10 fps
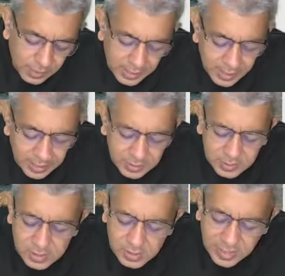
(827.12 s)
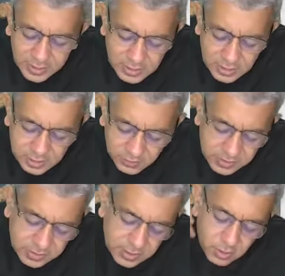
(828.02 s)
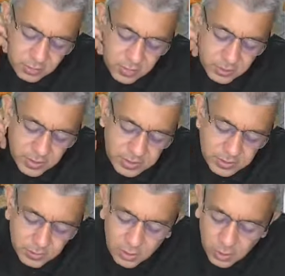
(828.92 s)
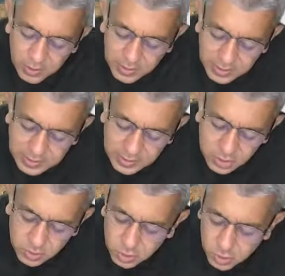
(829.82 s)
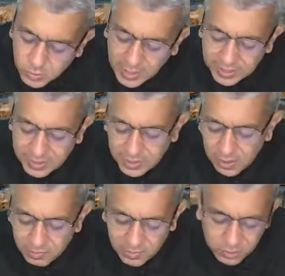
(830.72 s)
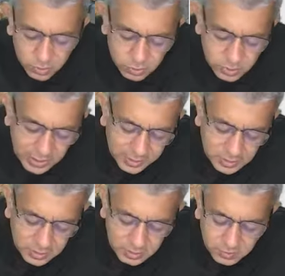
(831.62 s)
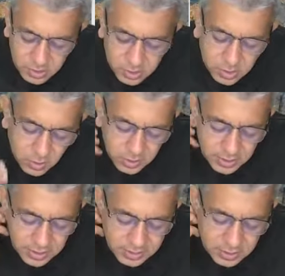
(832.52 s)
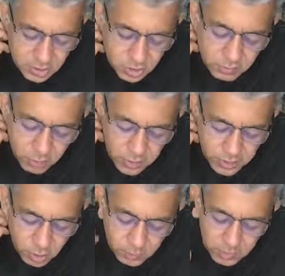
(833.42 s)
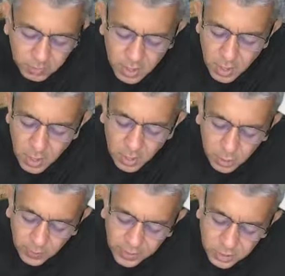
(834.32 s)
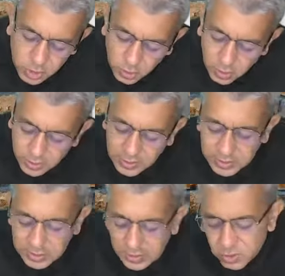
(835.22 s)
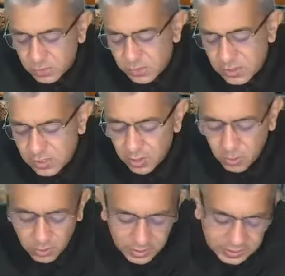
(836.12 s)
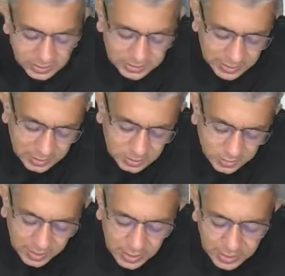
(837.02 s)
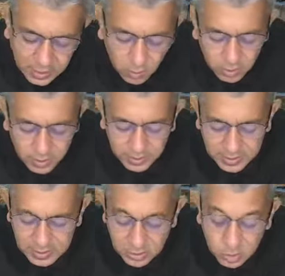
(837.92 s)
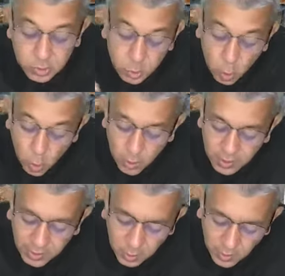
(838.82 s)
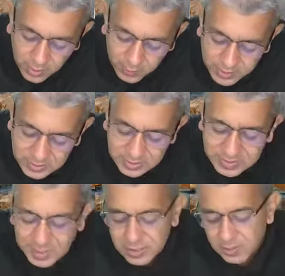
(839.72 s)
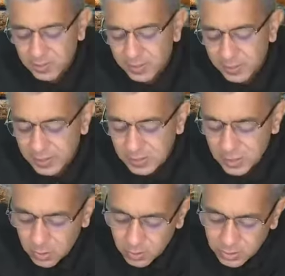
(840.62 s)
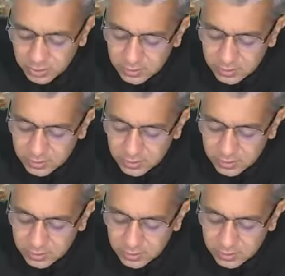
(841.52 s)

In the strategies facet of the prism, the organization should identify those strategies which the organization would adopt to ensure the needs of the stakeholders are satisfied and the organization's own requirements are satisfied by the stakeholders.